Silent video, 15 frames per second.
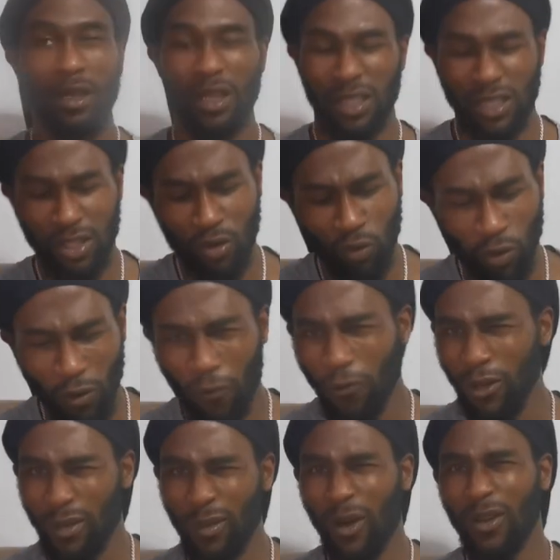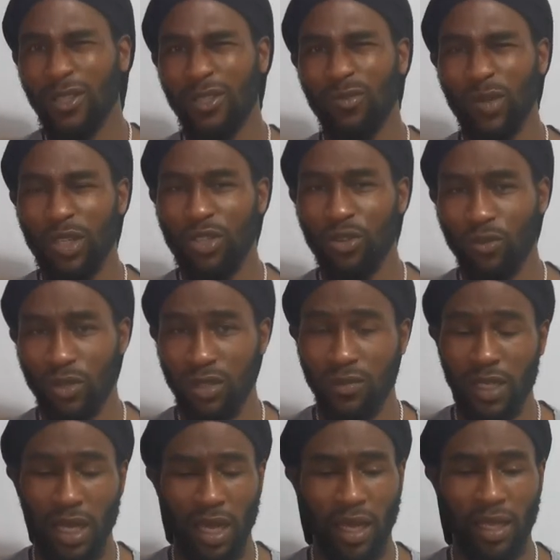it's still got three bars, which shows
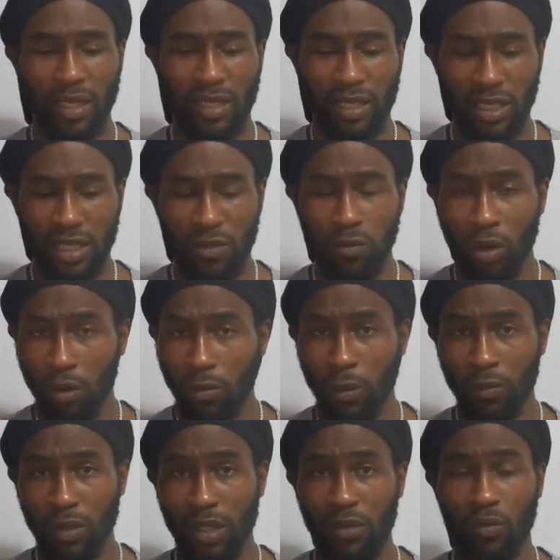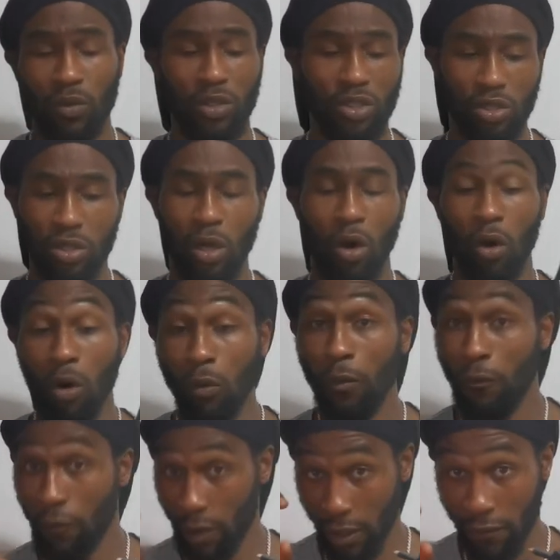me that this probably would,
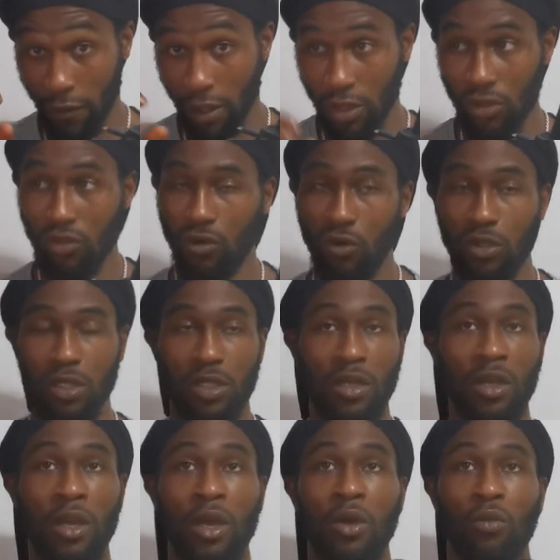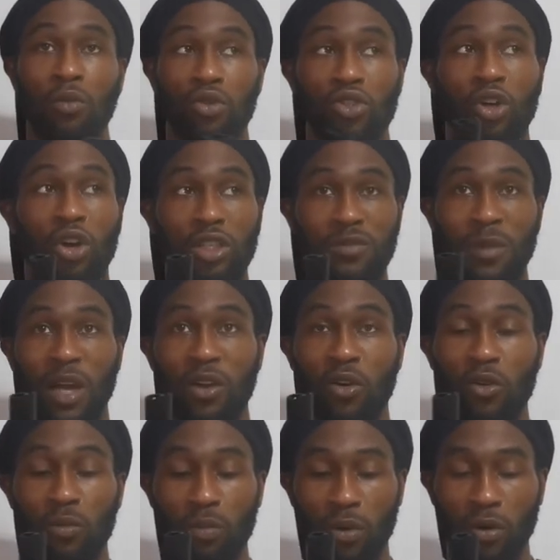hopefully, fingers crossed, will charge my
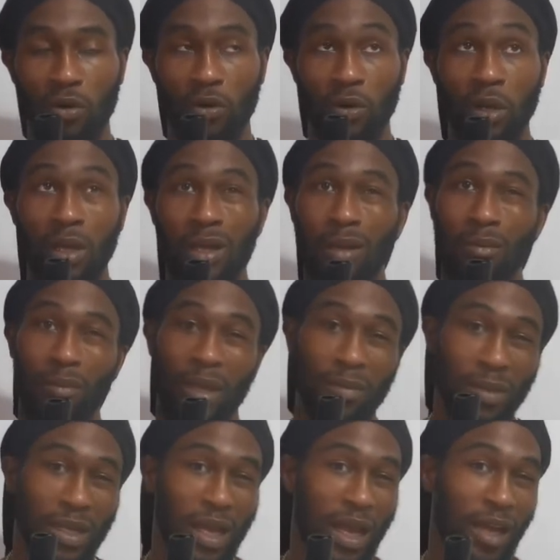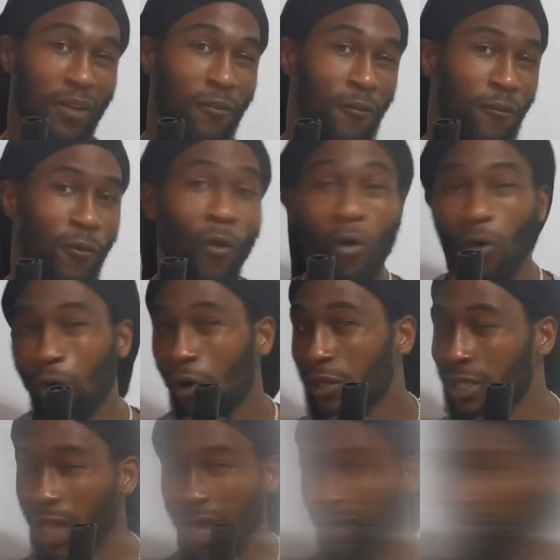GoPro maybe like four
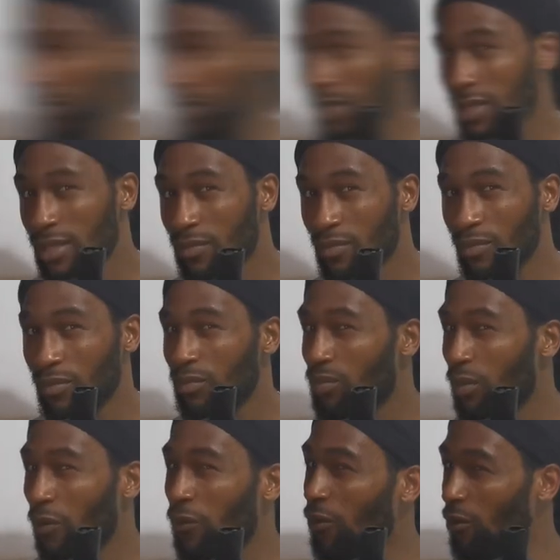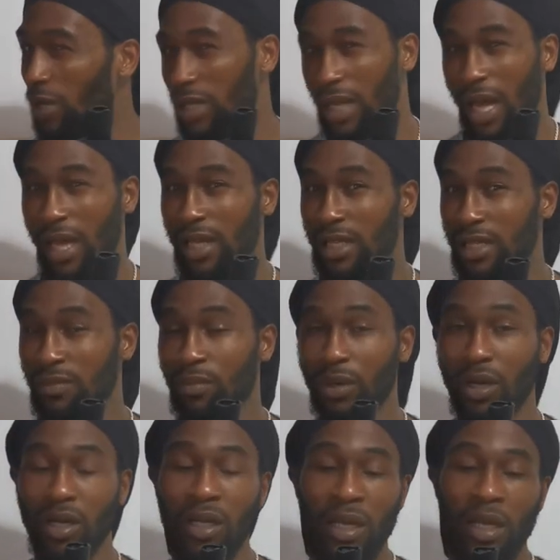times before it dies.
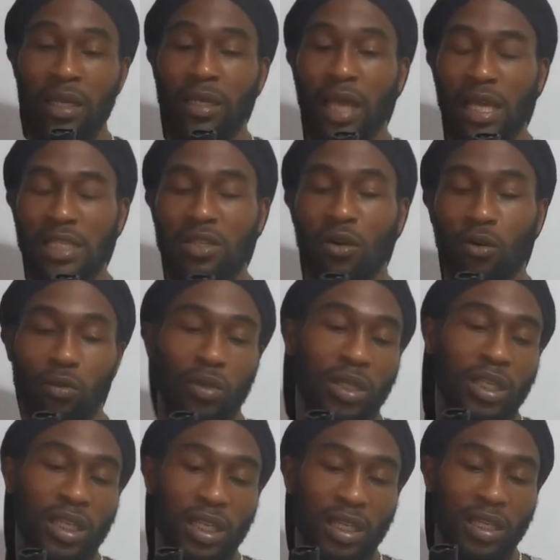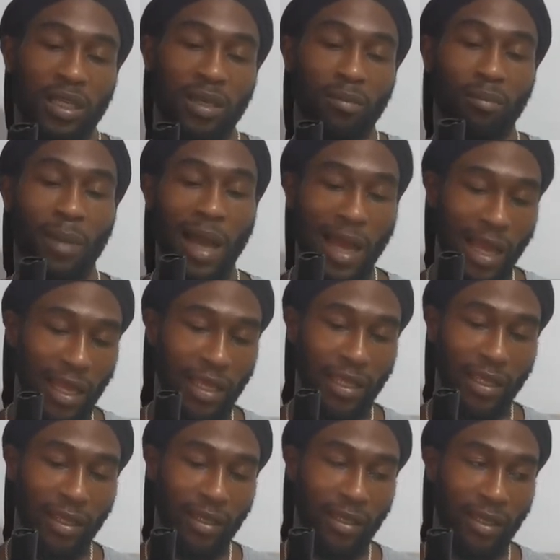But that's only
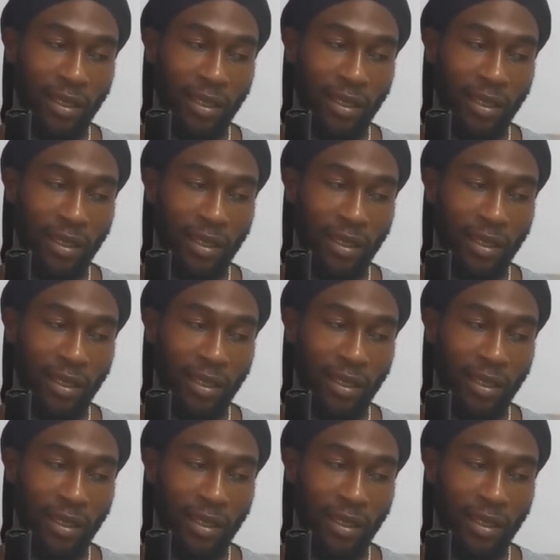my